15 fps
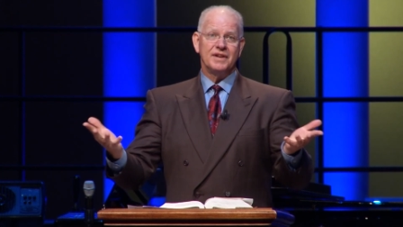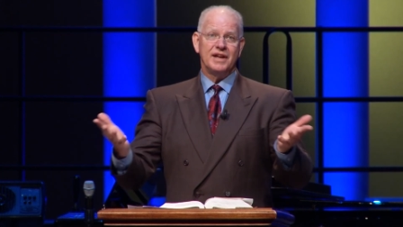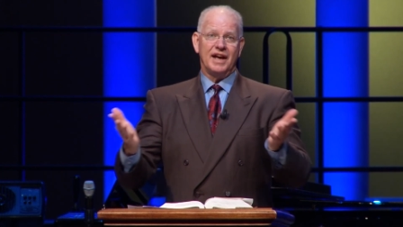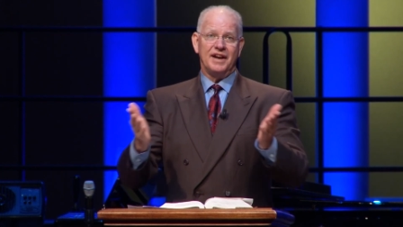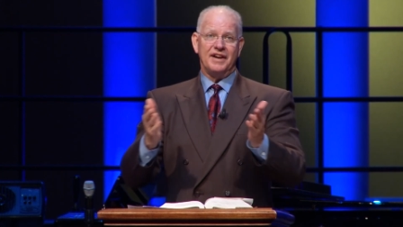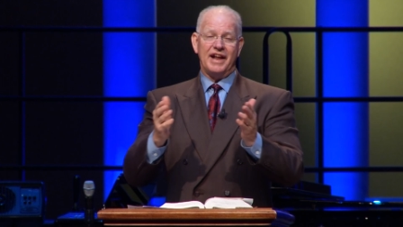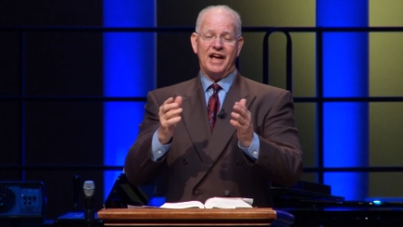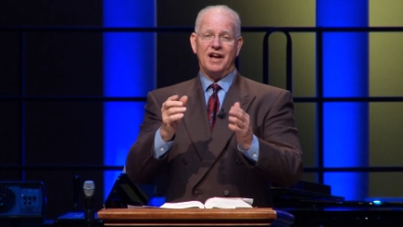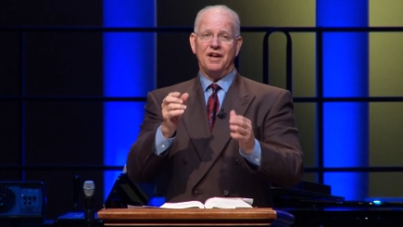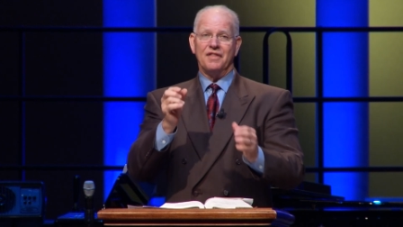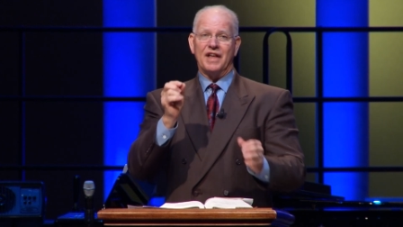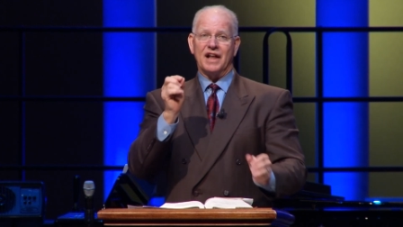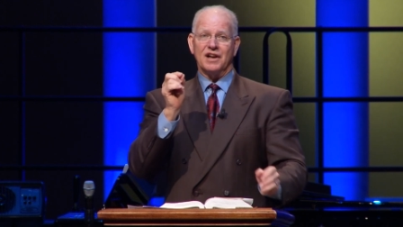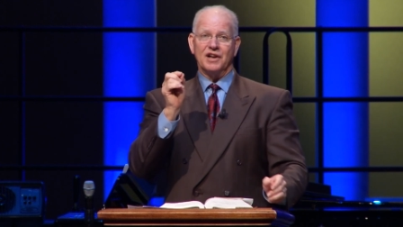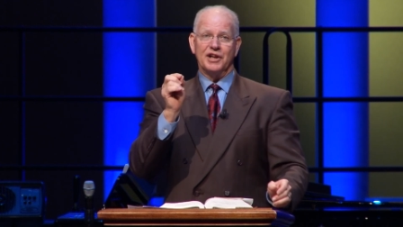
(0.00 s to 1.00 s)
and now
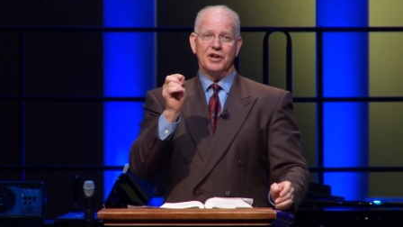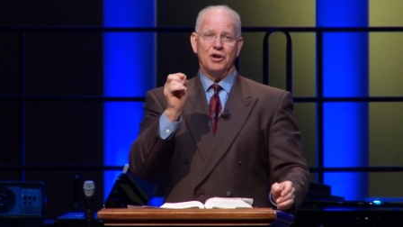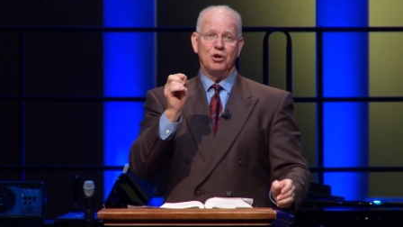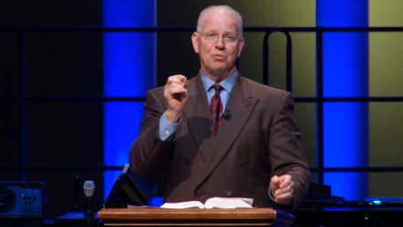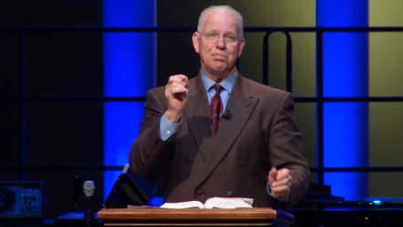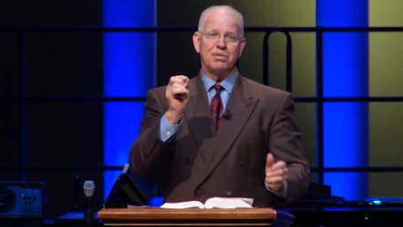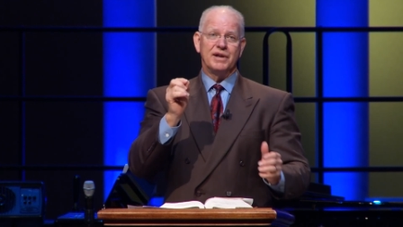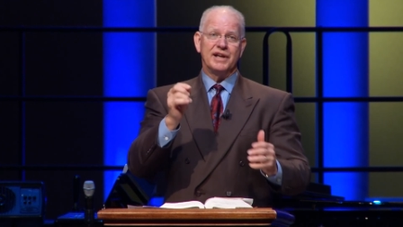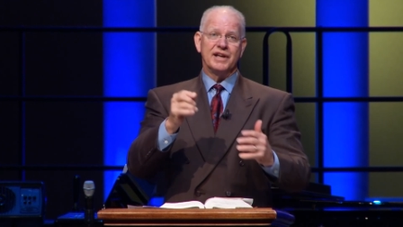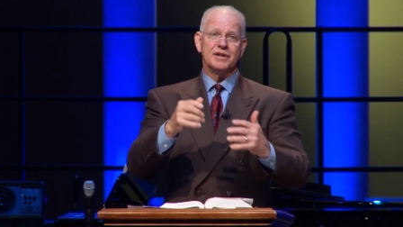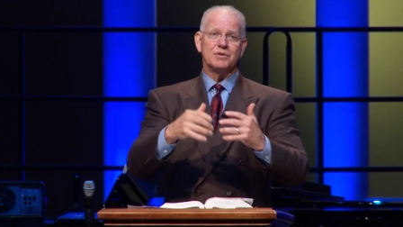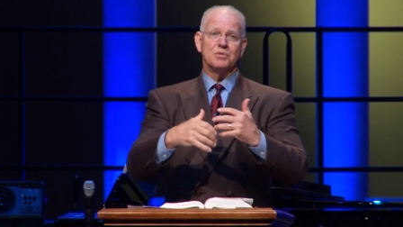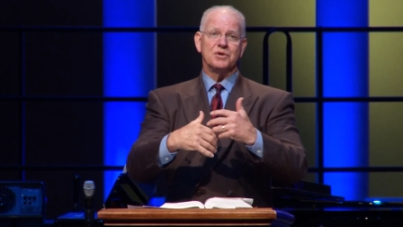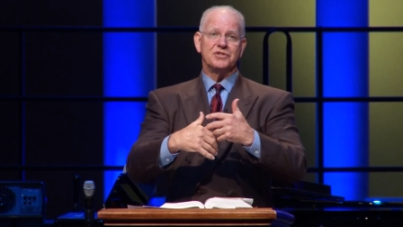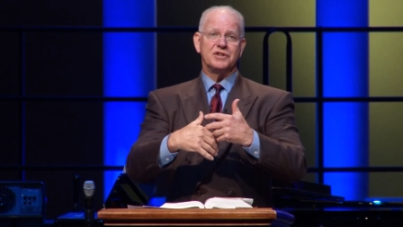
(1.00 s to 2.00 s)
that little old plant
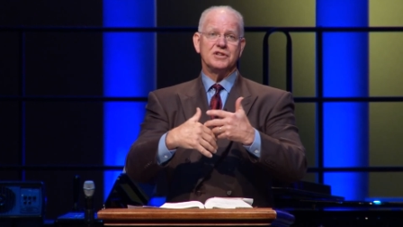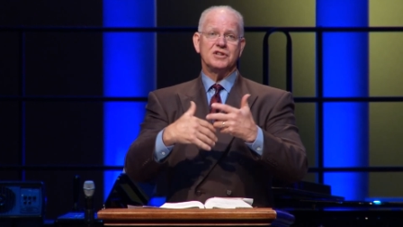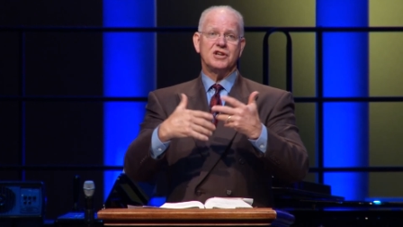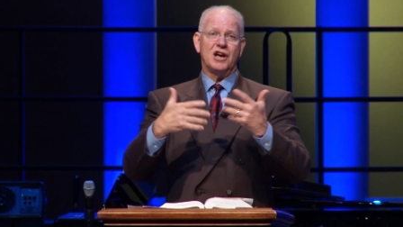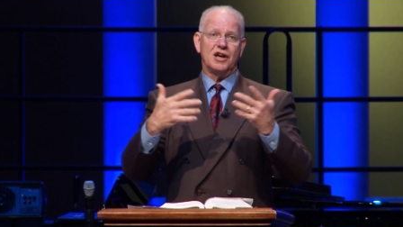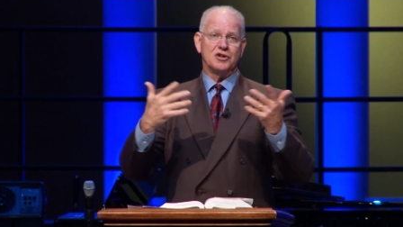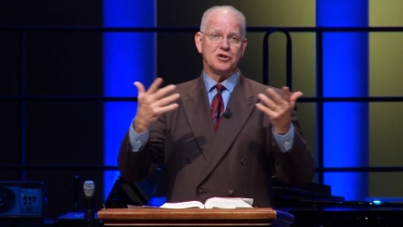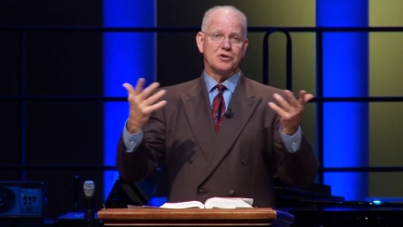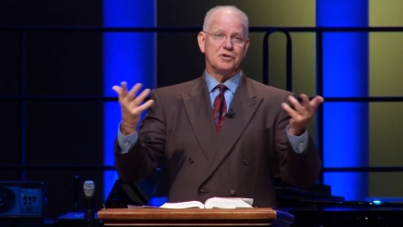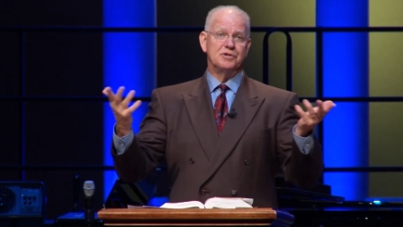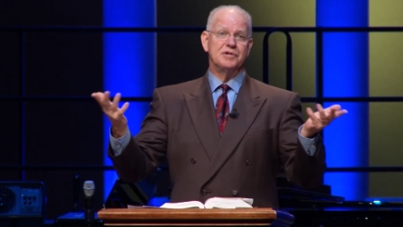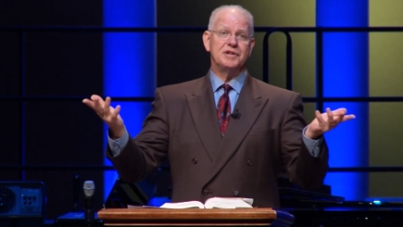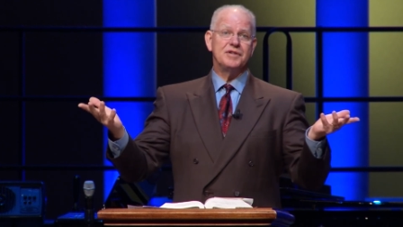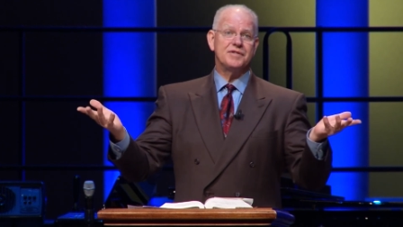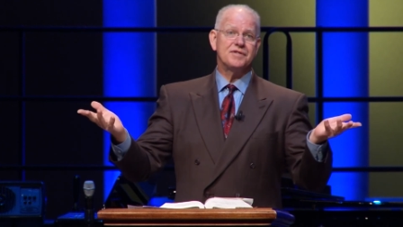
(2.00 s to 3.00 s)
was in
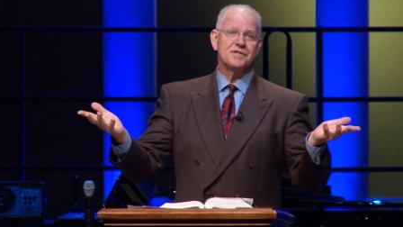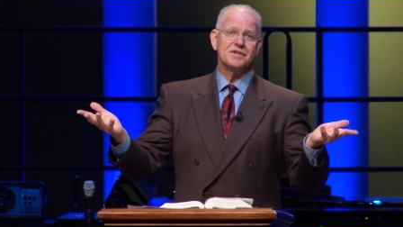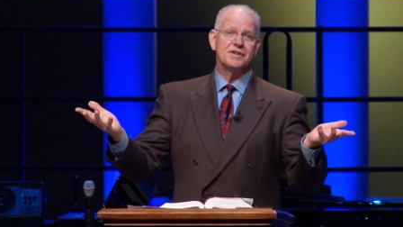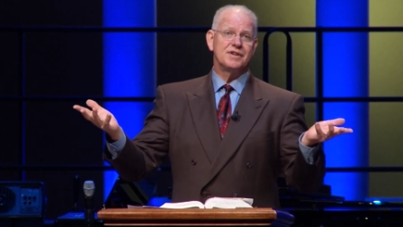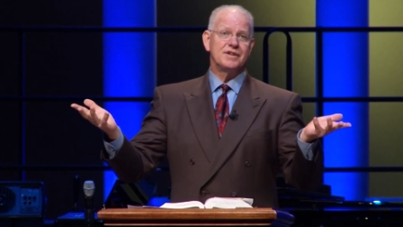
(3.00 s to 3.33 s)
congruence